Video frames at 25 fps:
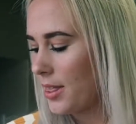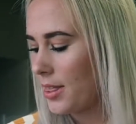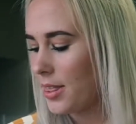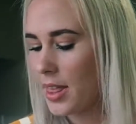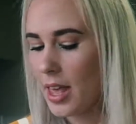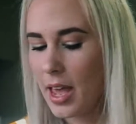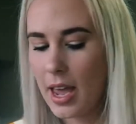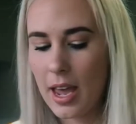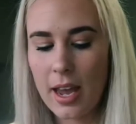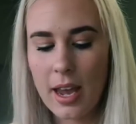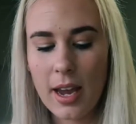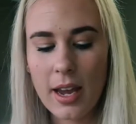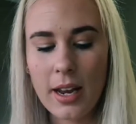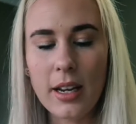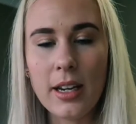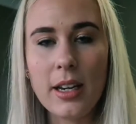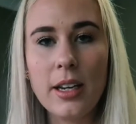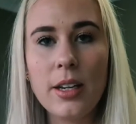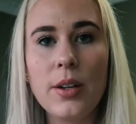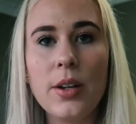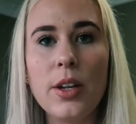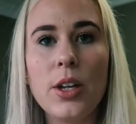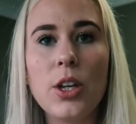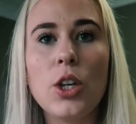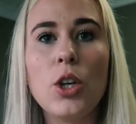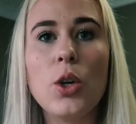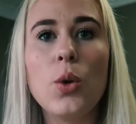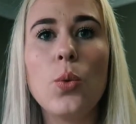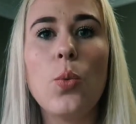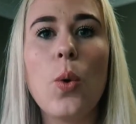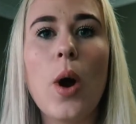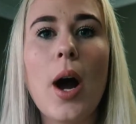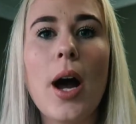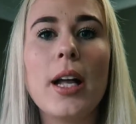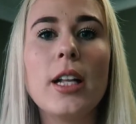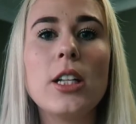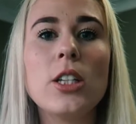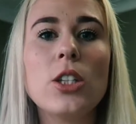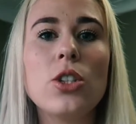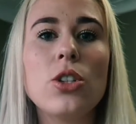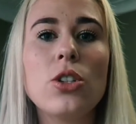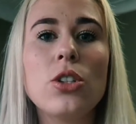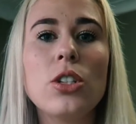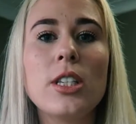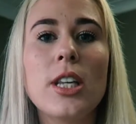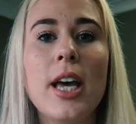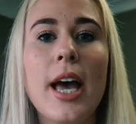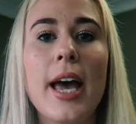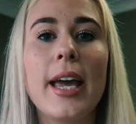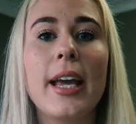Then you want to
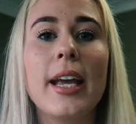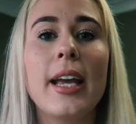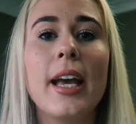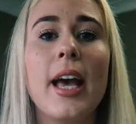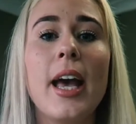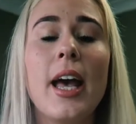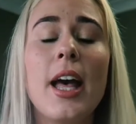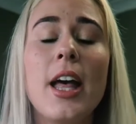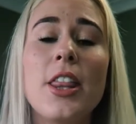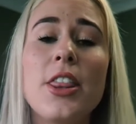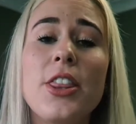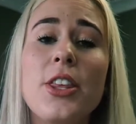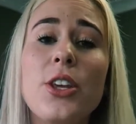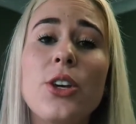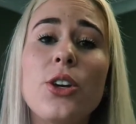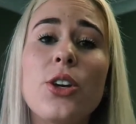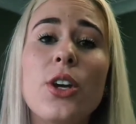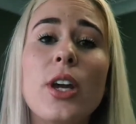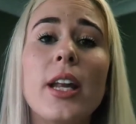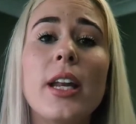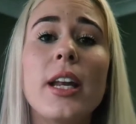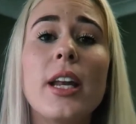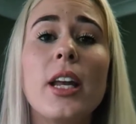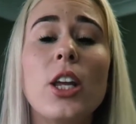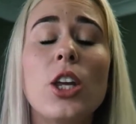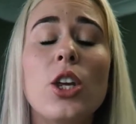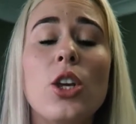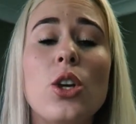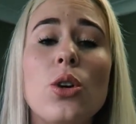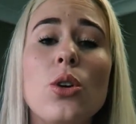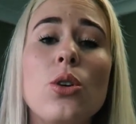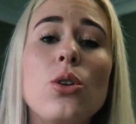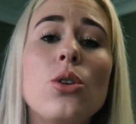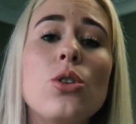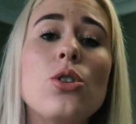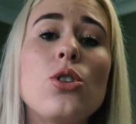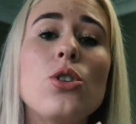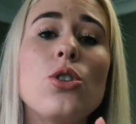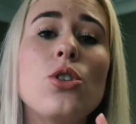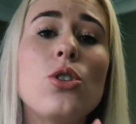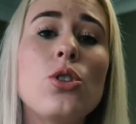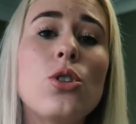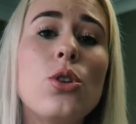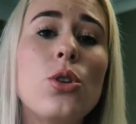take, you can use